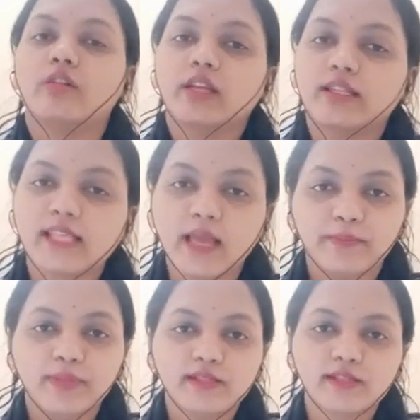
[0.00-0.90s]

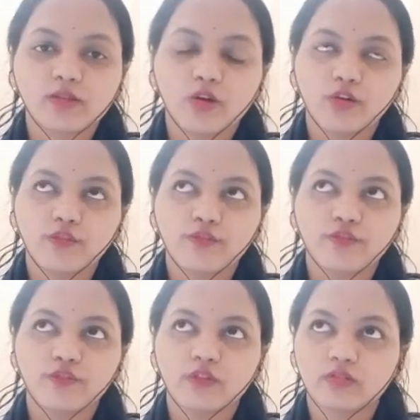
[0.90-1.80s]
examples of
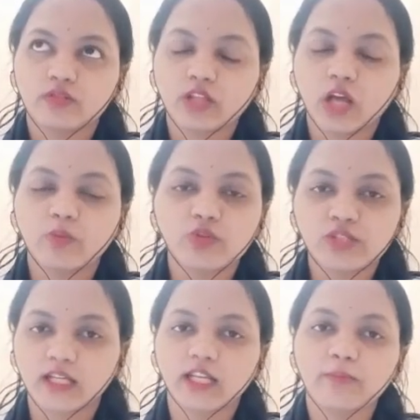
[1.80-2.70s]

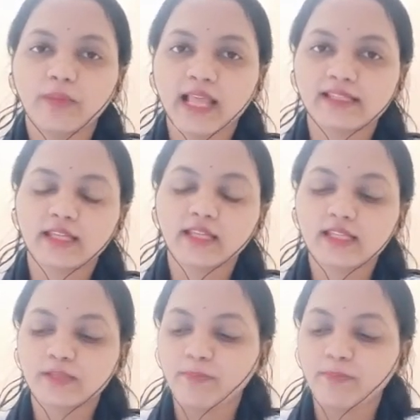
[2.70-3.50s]
thermosetting plastic is